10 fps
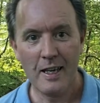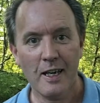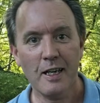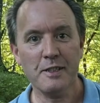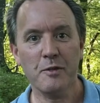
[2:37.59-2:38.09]

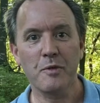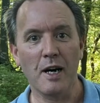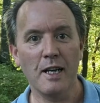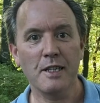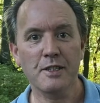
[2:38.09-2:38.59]
It's a
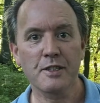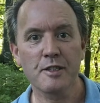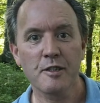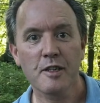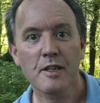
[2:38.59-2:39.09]
wireless
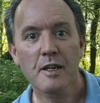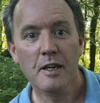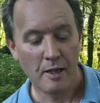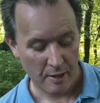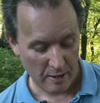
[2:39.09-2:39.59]

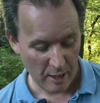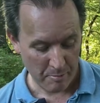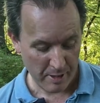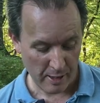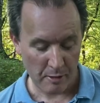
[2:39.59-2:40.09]

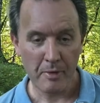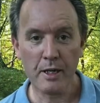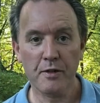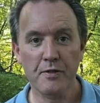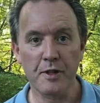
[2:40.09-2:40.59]
lapel
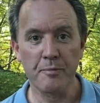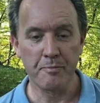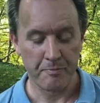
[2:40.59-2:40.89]
microphone,